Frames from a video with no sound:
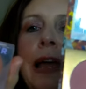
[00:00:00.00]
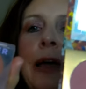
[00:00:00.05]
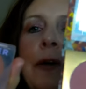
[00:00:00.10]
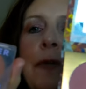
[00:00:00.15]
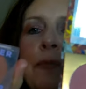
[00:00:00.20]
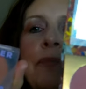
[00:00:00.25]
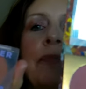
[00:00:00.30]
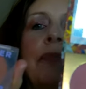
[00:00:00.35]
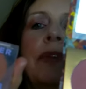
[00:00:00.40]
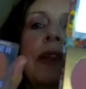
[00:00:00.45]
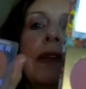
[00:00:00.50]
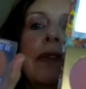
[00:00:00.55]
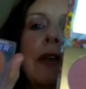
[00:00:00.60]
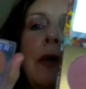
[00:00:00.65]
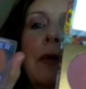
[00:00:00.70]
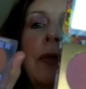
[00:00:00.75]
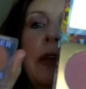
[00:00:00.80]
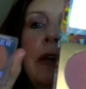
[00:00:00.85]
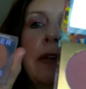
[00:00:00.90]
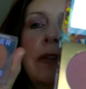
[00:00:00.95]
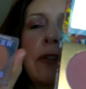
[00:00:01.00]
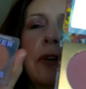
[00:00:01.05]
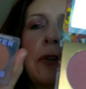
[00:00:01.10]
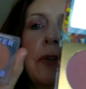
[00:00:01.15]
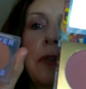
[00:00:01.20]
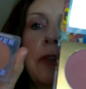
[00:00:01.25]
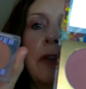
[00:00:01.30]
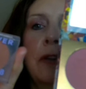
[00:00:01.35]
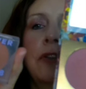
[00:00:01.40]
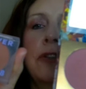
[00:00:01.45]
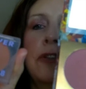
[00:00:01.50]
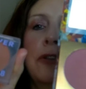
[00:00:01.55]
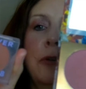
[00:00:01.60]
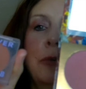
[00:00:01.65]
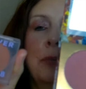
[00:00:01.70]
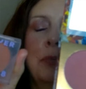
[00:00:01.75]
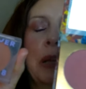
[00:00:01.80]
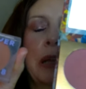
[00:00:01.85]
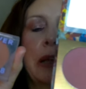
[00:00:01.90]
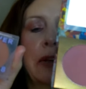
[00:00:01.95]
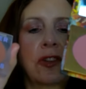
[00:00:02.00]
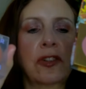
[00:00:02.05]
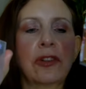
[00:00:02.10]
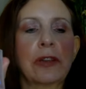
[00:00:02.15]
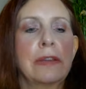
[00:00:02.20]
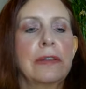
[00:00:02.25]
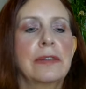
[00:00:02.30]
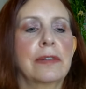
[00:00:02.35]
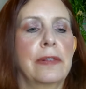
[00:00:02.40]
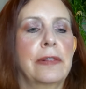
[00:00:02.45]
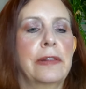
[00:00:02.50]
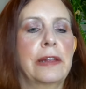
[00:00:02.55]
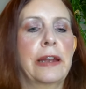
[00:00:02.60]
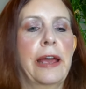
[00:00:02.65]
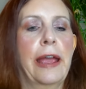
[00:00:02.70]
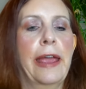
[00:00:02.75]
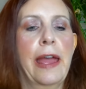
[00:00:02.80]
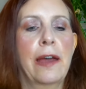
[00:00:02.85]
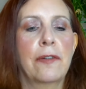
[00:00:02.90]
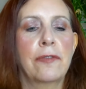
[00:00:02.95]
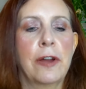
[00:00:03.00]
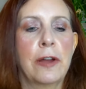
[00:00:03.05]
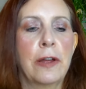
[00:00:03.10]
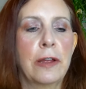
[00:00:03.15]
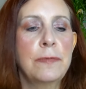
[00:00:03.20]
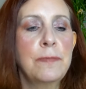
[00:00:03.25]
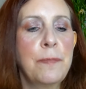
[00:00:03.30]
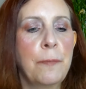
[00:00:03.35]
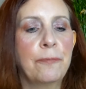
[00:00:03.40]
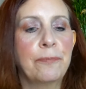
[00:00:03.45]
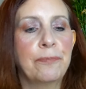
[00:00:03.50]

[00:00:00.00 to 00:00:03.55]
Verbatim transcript: um, so these are the two blushes that I have on.